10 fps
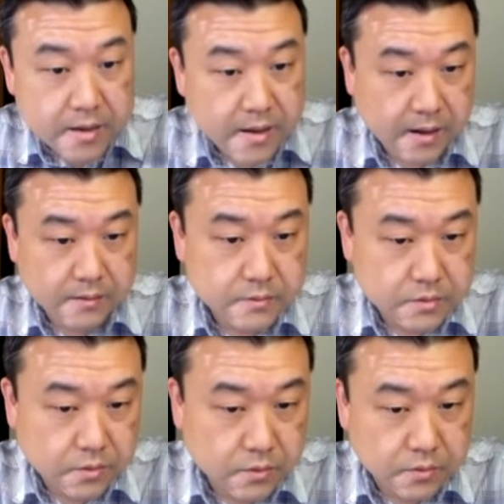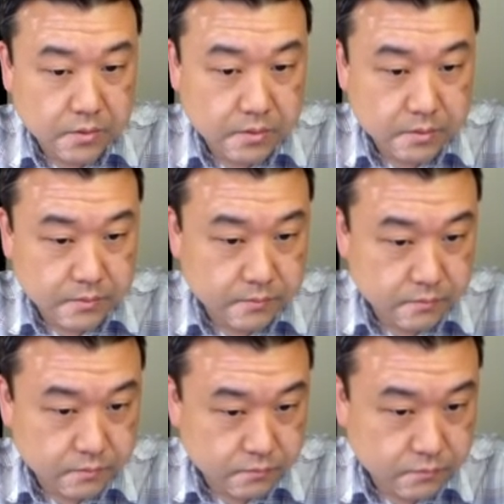yeah, so,
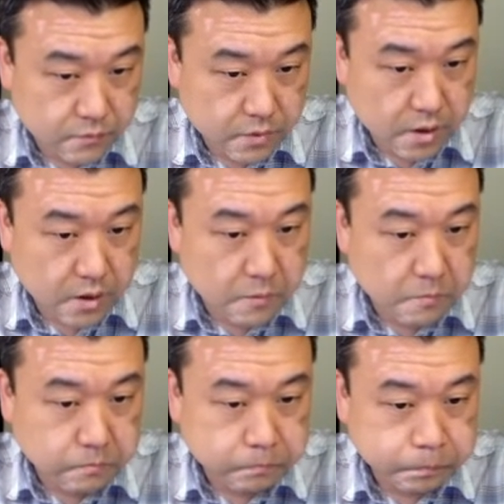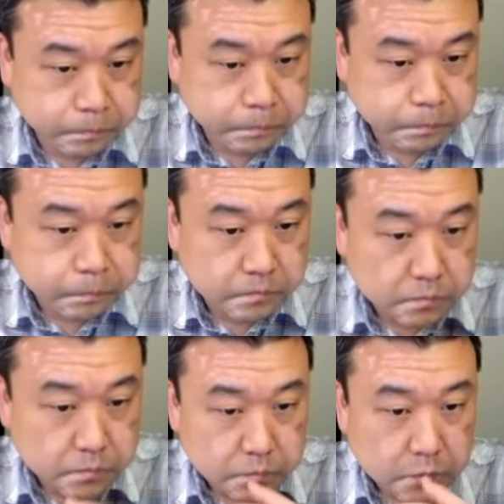um,
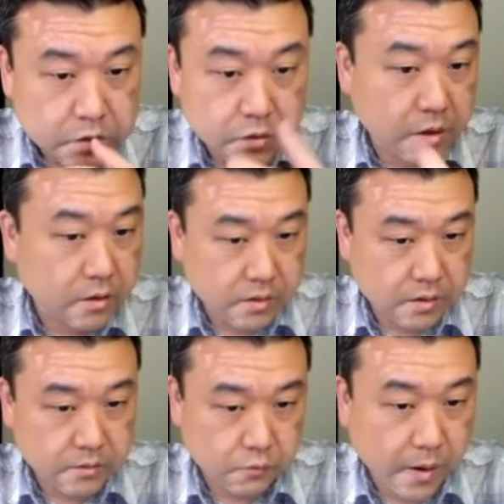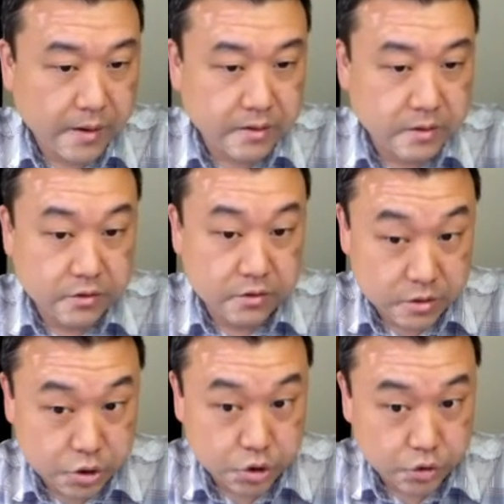so the uh, what it,
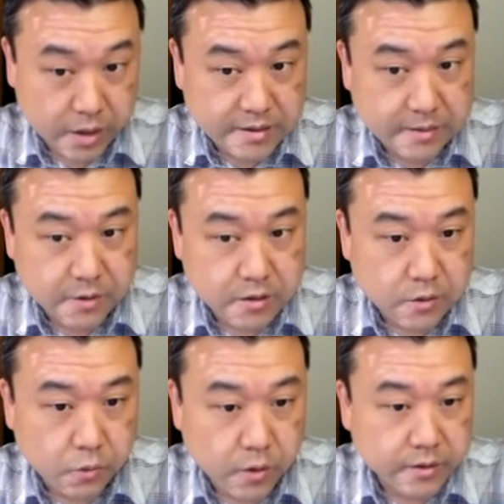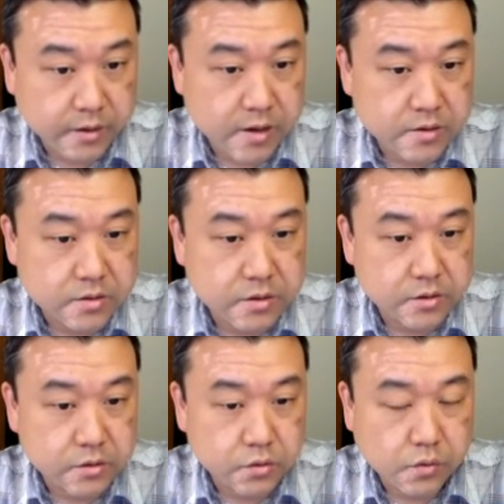it should accept as a correct answer
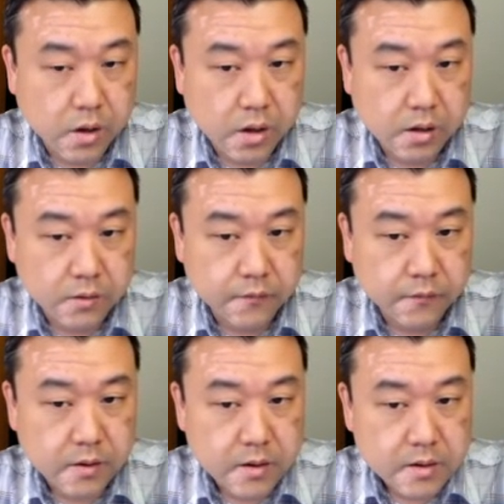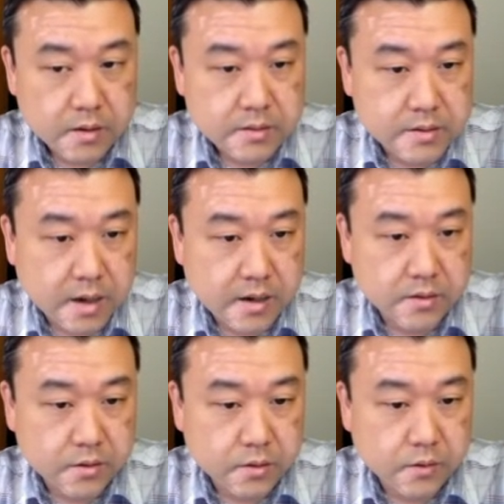is 12
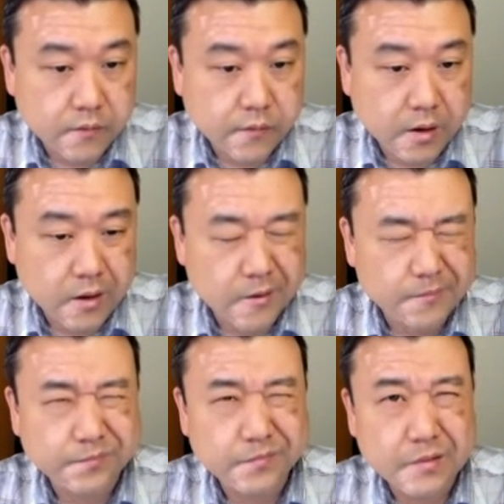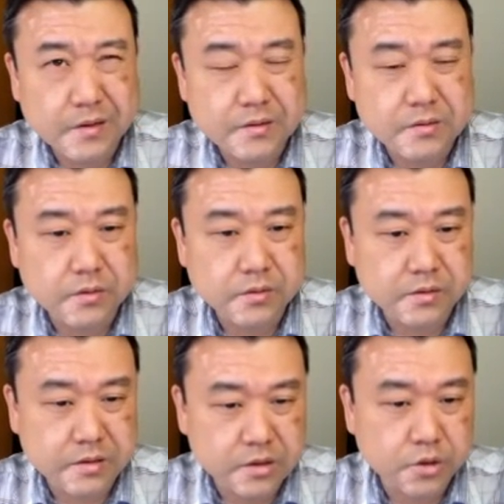sine of, um, so
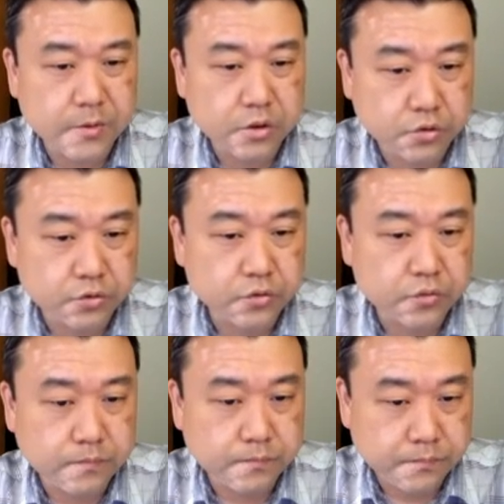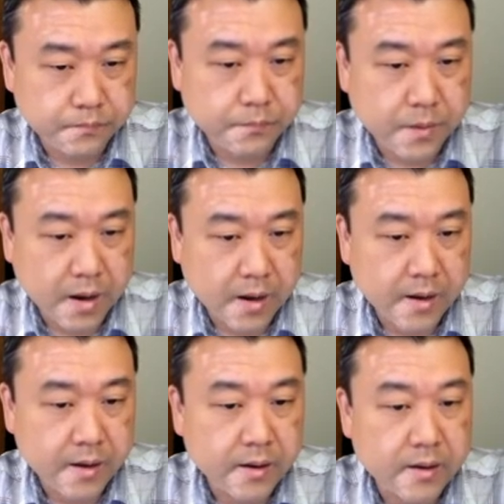this should be 2
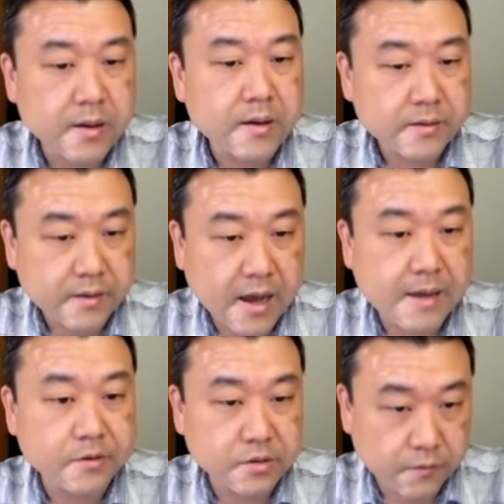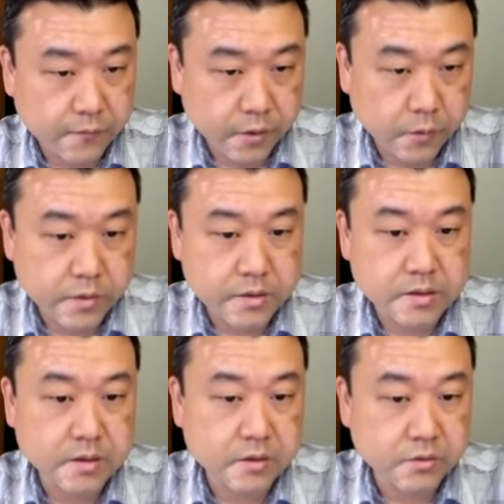pi times the
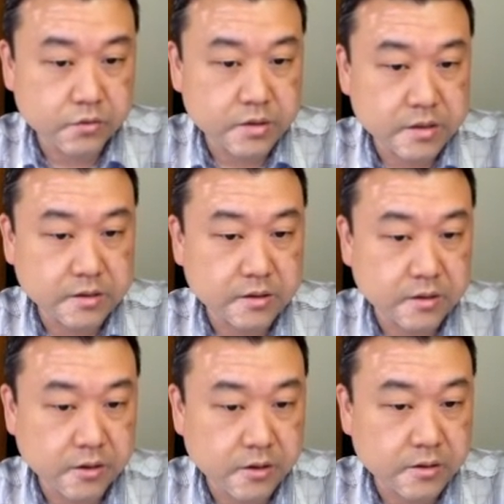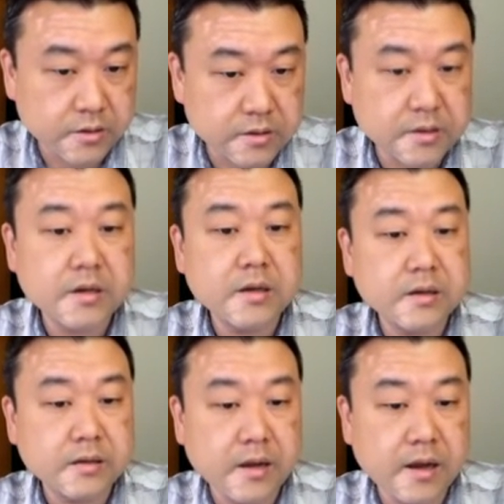frequency 260 hertz
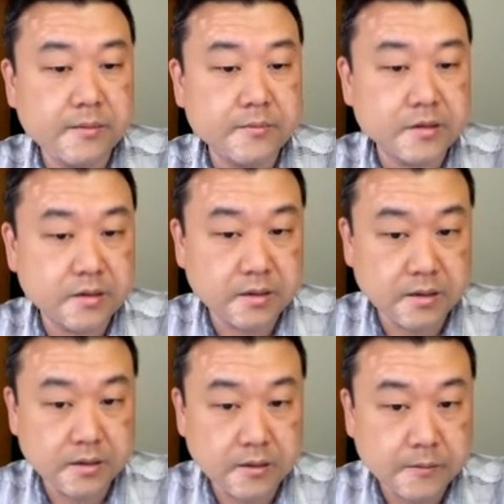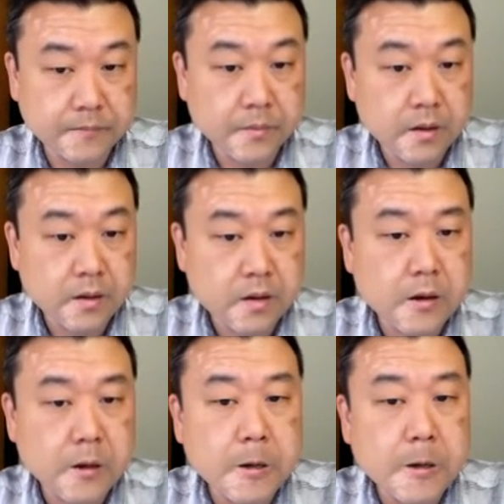times t,
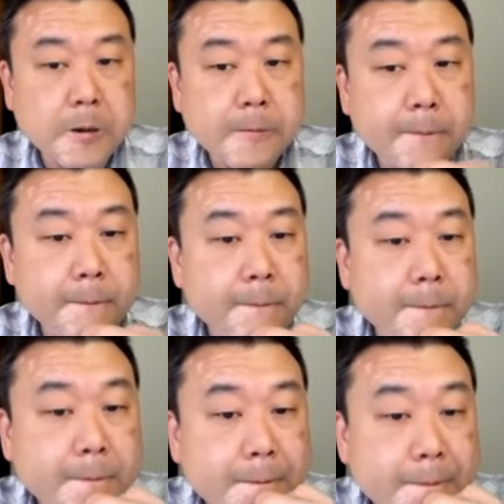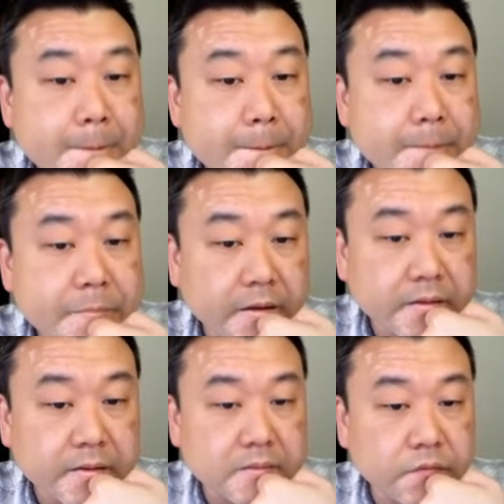um, yeah,
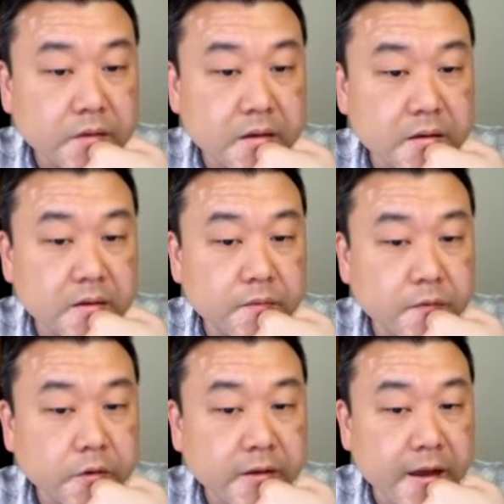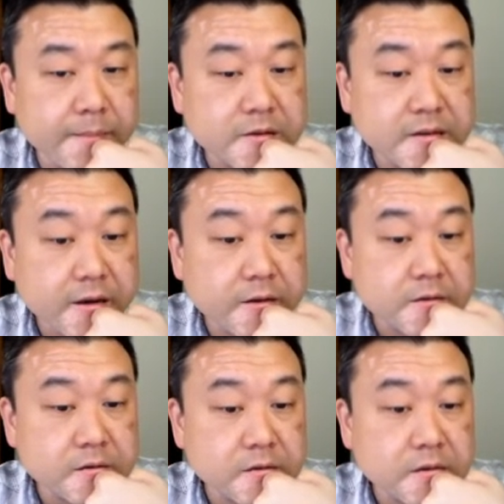t for time in
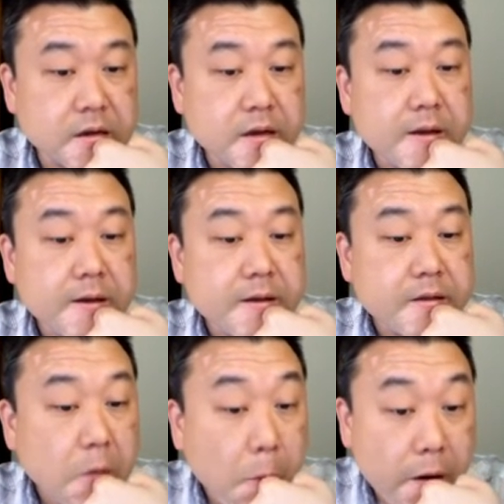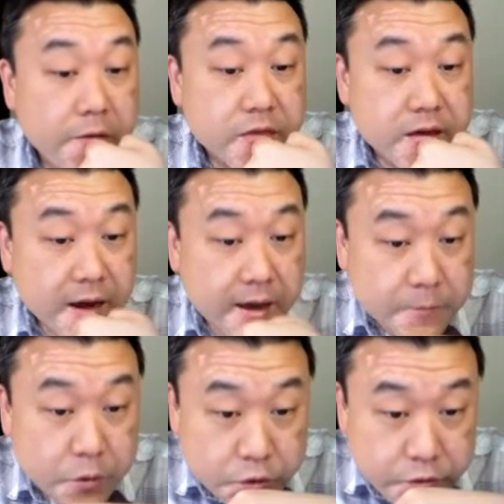seconds. One thing
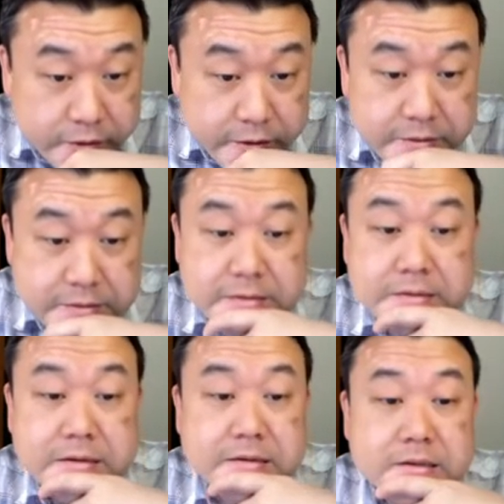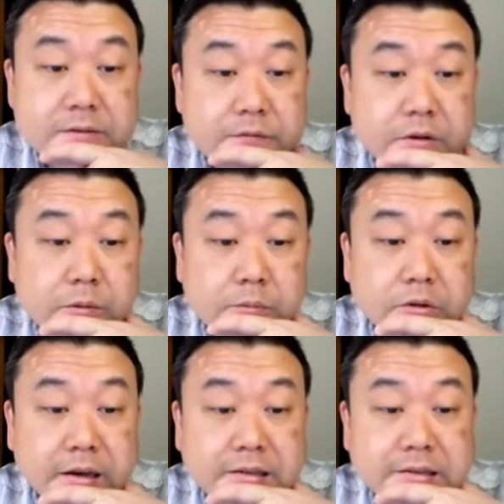I'm curious is if it
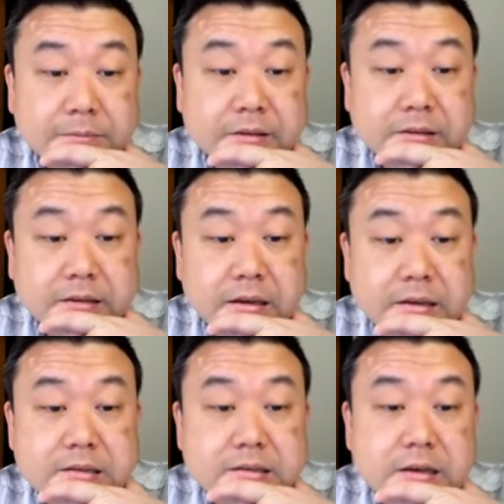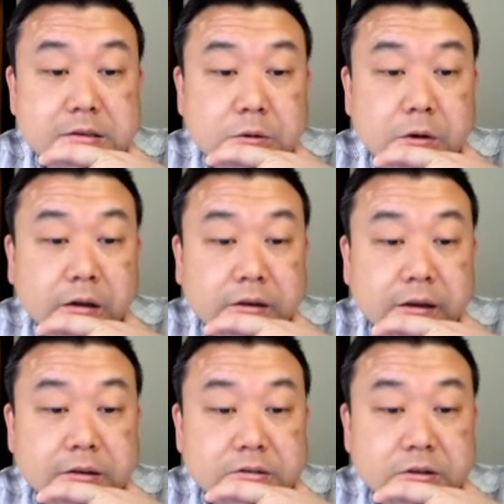would accept this as correct
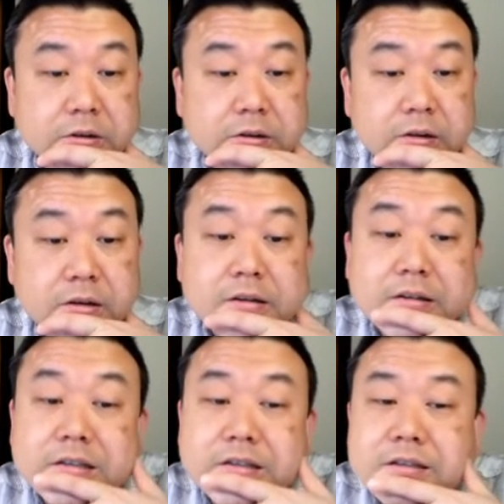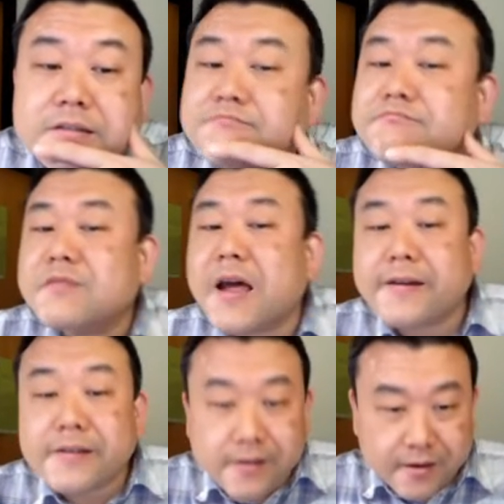answer, because it's
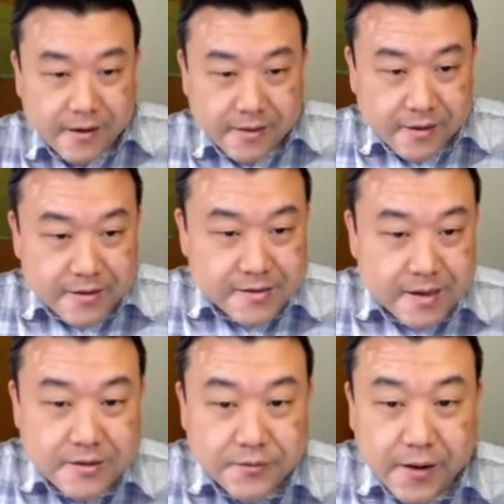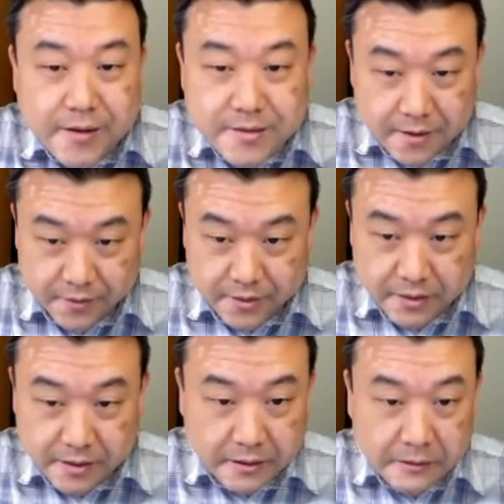technically, I think it satisfies
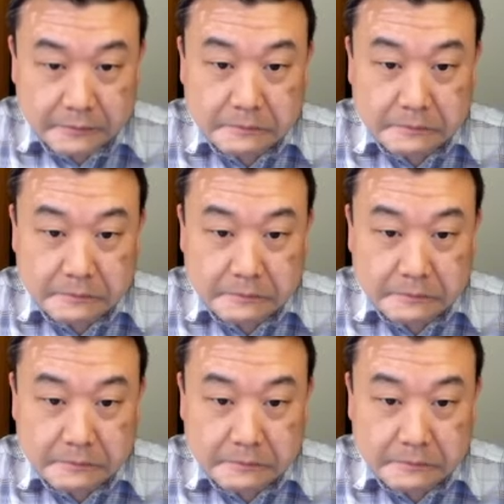everything.